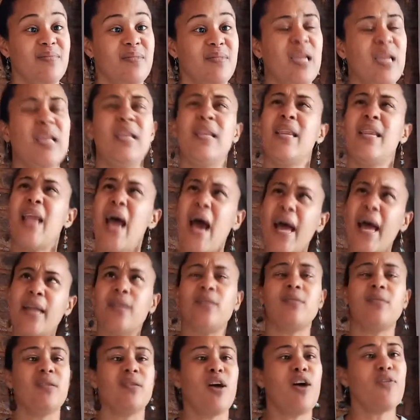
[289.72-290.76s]

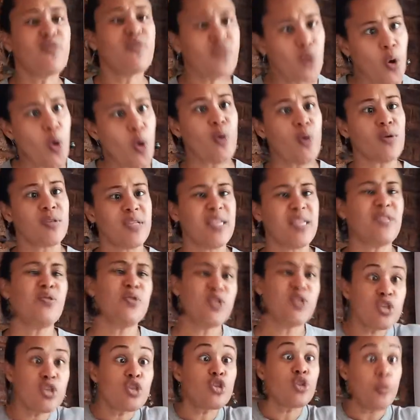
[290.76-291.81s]
None, of course. That was
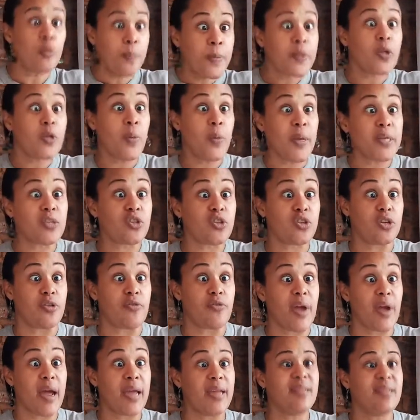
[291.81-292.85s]
a stupid question,
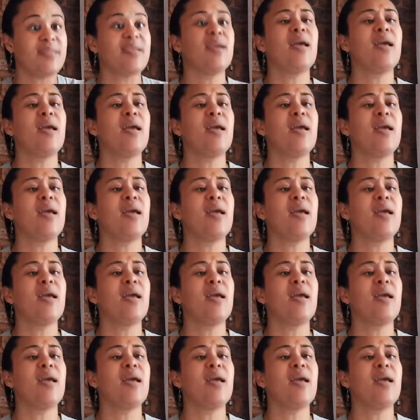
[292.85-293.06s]
right?